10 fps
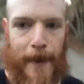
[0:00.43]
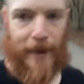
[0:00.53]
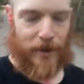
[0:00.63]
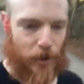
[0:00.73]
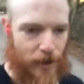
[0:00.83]

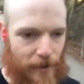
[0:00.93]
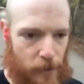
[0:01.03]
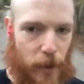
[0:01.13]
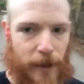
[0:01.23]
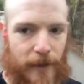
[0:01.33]
How's it going,
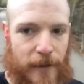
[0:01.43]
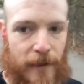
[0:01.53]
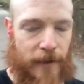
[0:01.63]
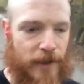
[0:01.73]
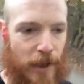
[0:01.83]
everyone?
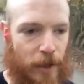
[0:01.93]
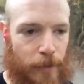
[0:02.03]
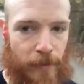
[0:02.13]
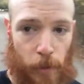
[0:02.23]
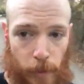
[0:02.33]
So
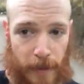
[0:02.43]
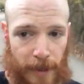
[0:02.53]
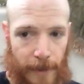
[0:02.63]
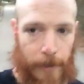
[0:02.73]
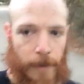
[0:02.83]
before we
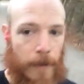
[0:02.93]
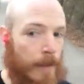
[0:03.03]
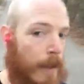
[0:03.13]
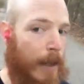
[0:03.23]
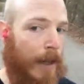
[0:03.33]
begin,
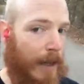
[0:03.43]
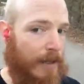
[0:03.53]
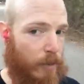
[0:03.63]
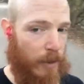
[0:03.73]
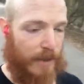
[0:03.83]
I
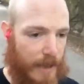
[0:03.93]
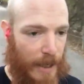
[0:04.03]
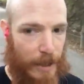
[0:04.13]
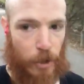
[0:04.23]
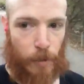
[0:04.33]
just want to
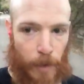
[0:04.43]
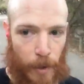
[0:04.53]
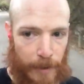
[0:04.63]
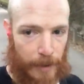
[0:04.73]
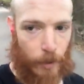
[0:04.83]
say you should
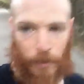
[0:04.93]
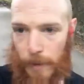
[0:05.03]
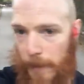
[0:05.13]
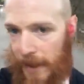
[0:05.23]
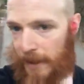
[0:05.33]
probably ignore
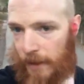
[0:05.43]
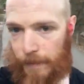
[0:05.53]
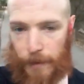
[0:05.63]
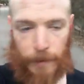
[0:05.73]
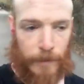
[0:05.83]
the pink
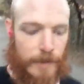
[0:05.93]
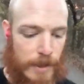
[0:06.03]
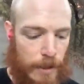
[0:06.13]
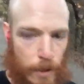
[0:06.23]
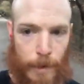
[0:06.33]

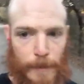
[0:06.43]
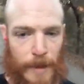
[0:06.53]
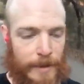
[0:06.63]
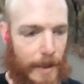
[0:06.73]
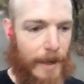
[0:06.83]
earphones. No, I'm
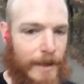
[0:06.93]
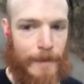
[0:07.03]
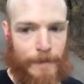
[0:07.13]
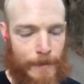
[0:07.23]
not gay.